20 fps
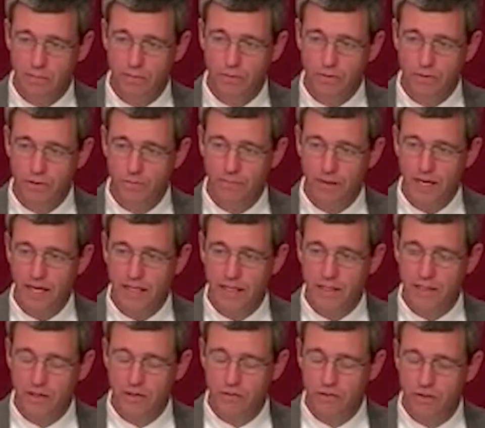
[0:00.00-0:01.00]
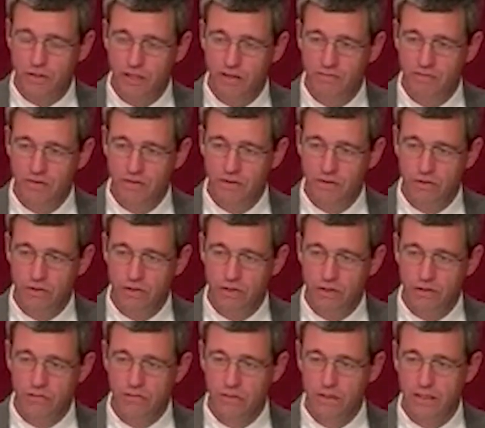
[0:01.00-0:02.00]
pulls back and you see even your
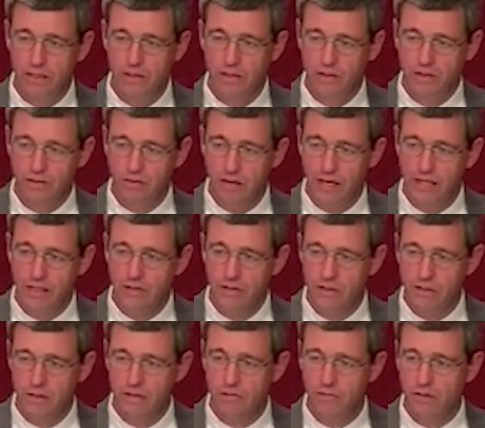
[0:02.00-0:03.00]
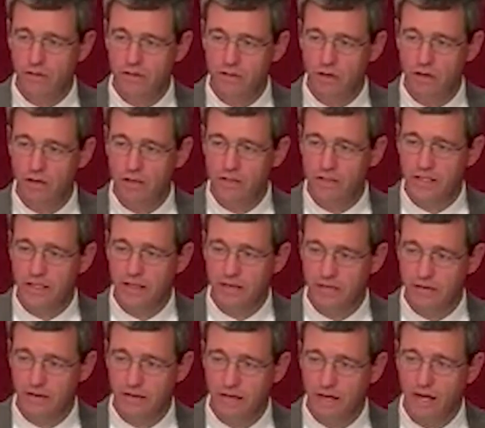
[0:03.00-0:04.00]
children and your grandchildren tossing
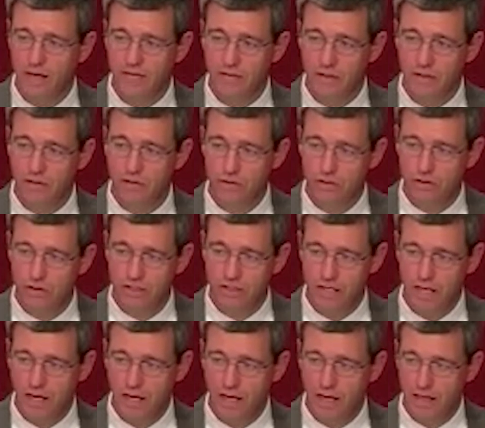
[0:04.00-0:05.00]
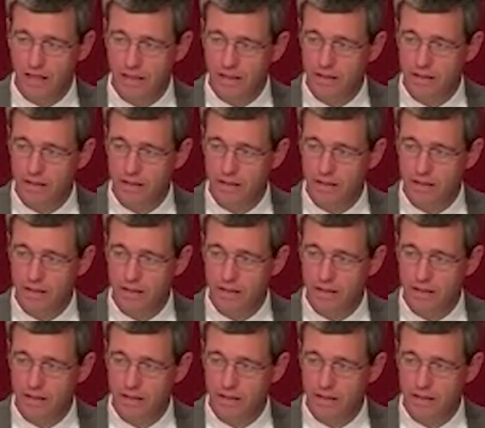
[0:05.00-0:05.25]
in the lot that you should die.